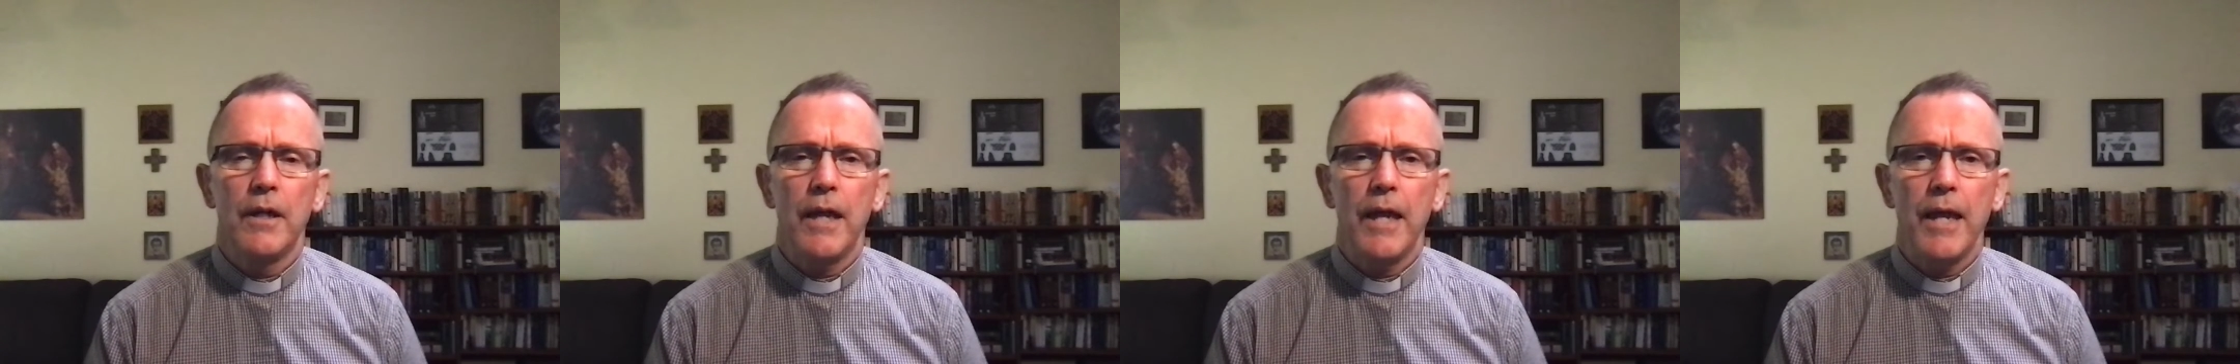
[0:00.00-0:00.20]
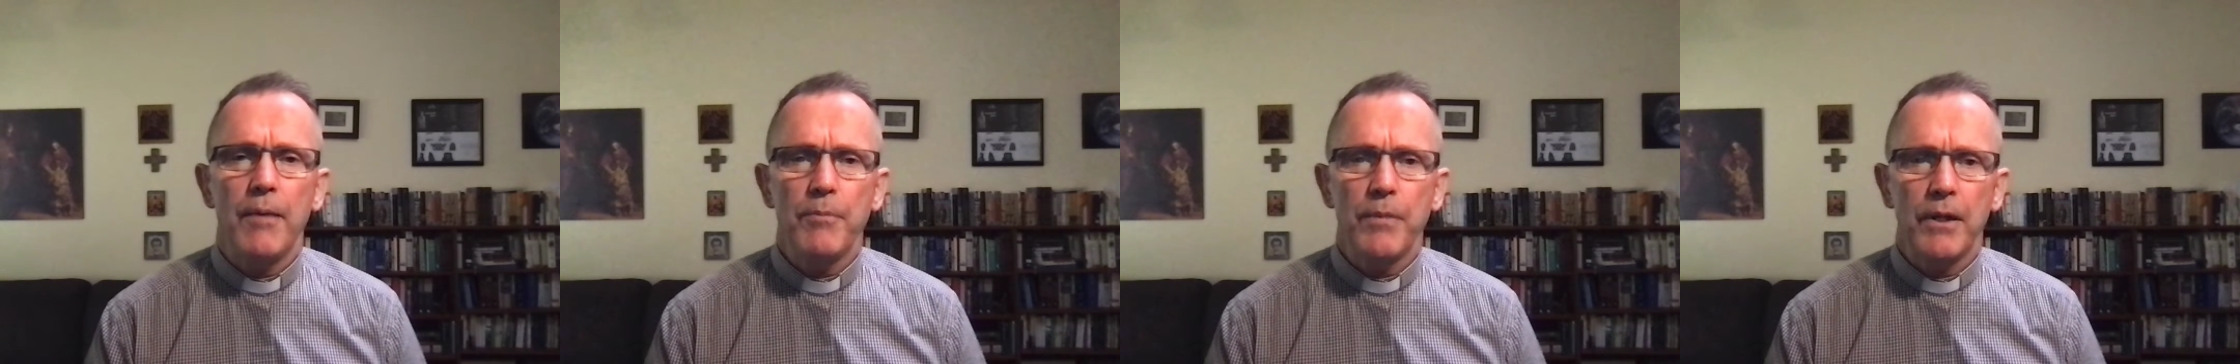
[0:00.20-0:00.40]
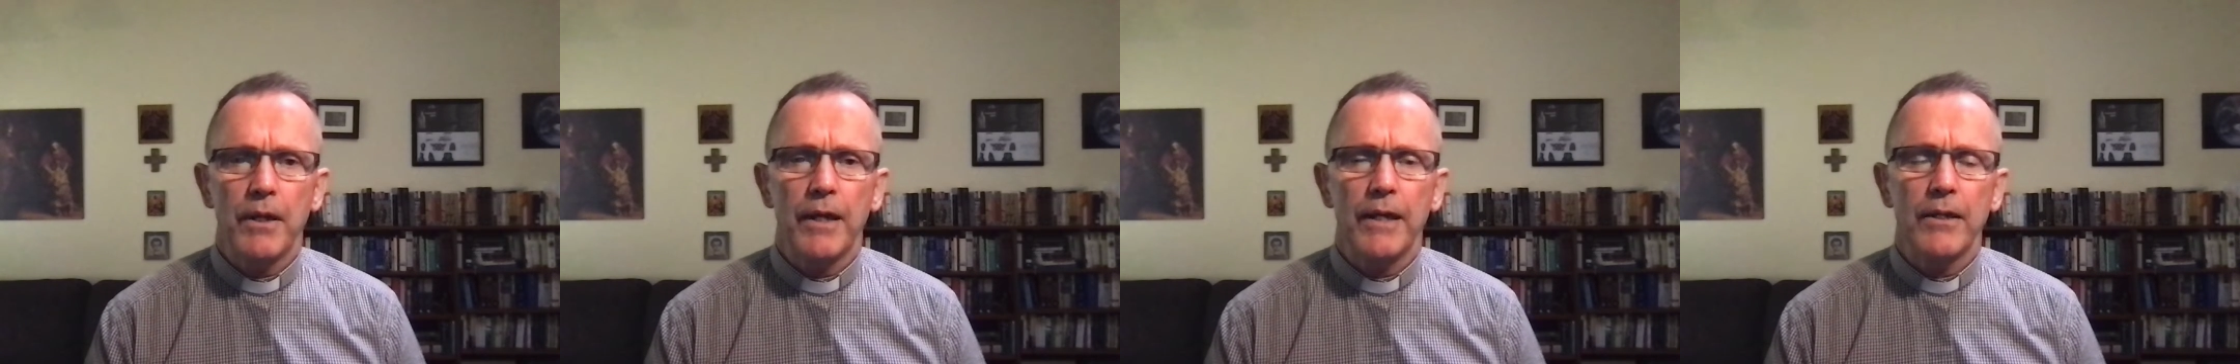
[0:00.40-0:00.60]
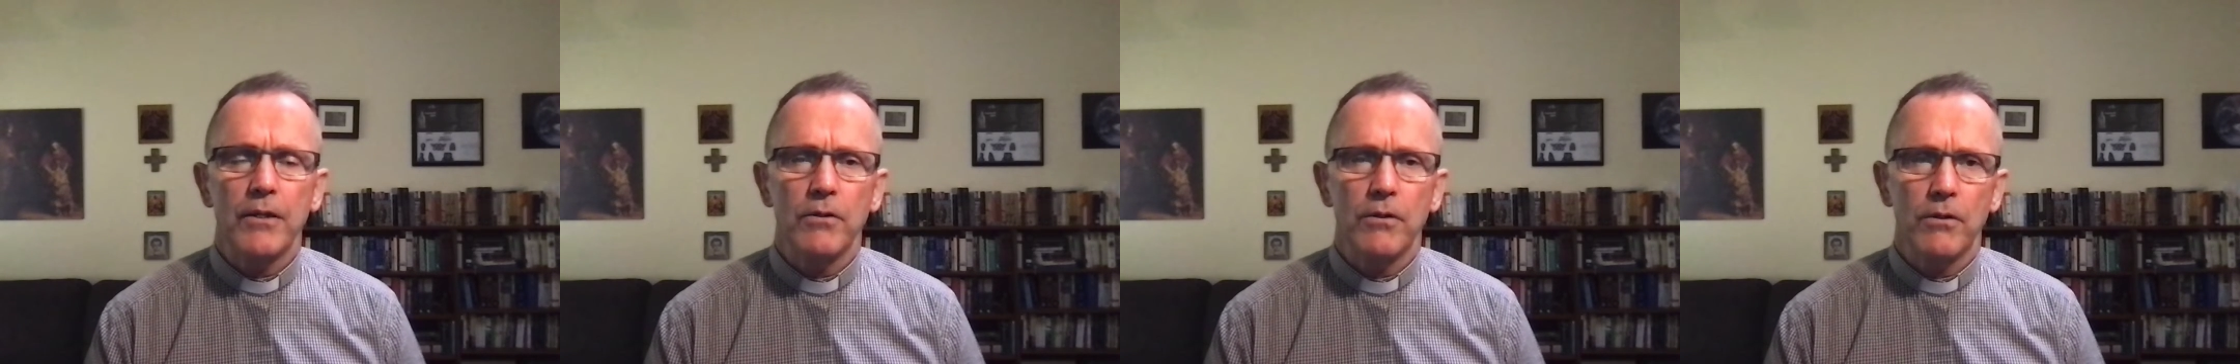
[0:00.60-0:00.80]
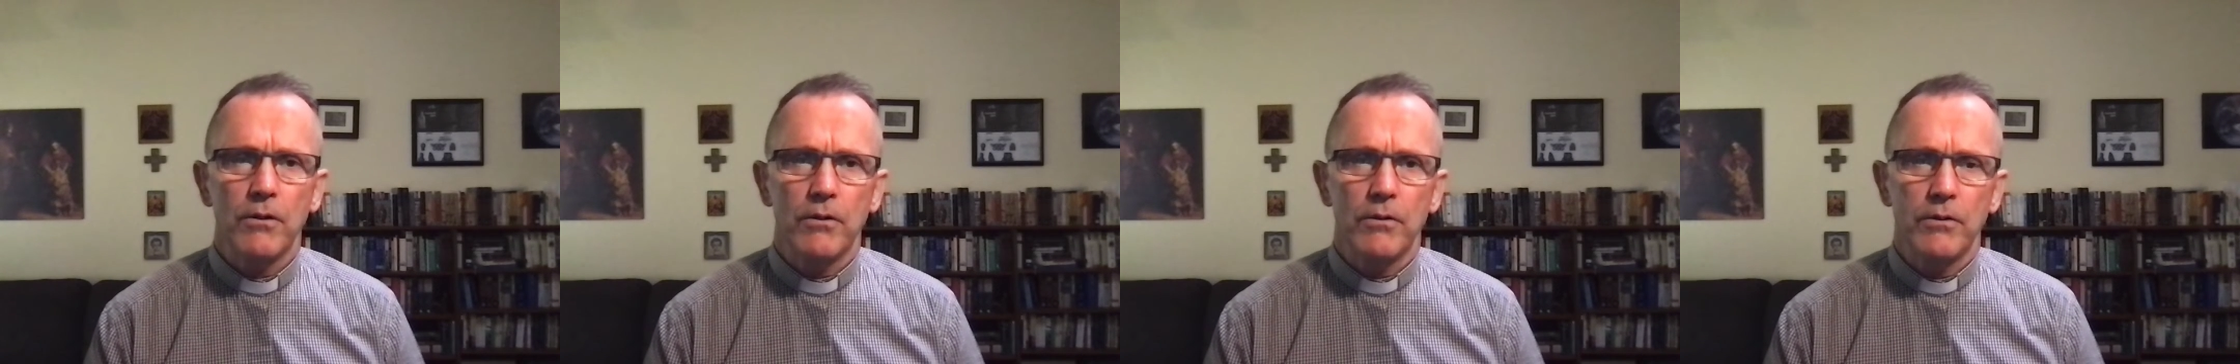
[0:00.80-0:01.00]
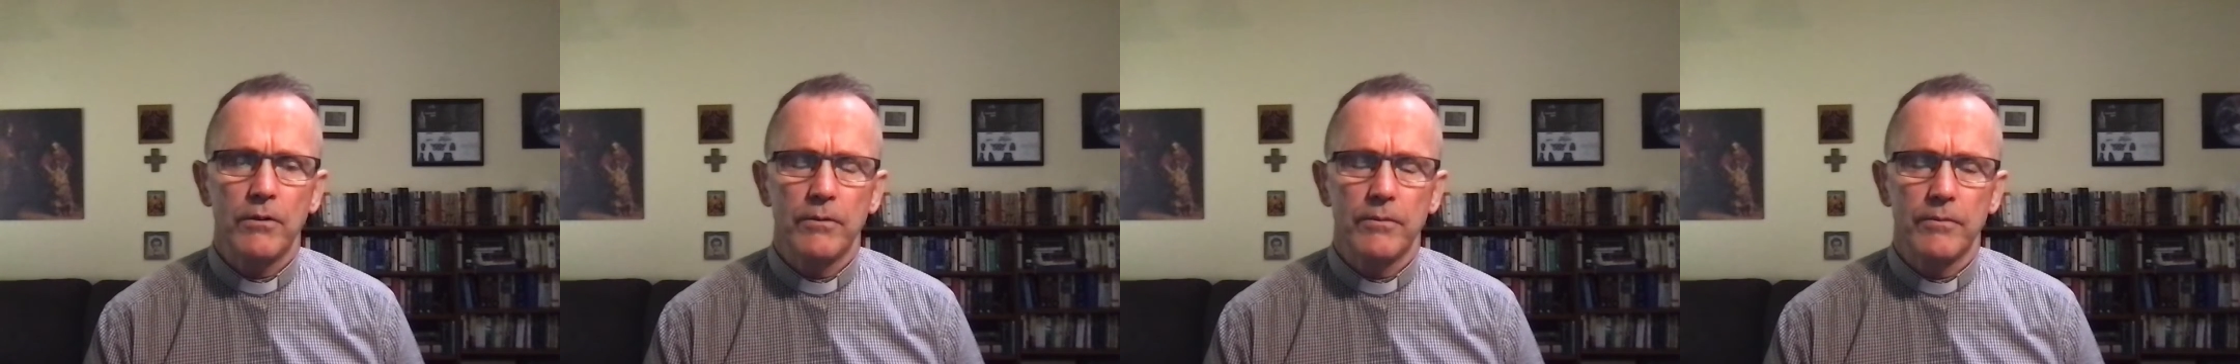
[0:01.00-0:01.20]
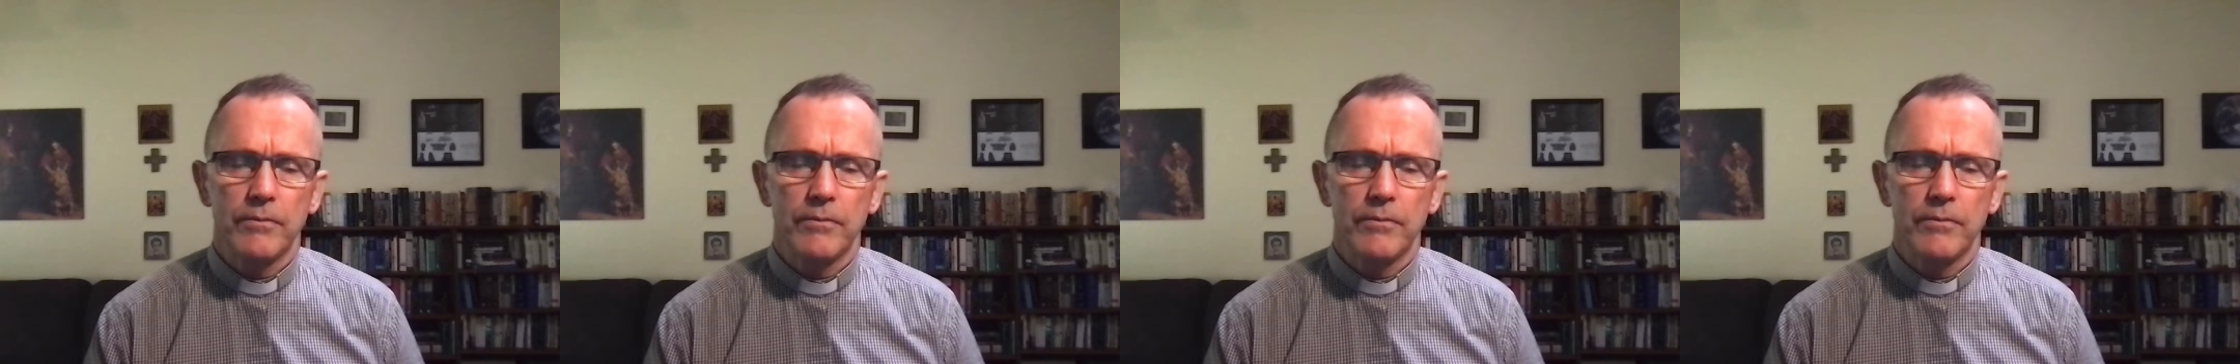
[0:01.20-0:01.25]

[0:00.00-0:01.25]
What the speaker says: emulate God,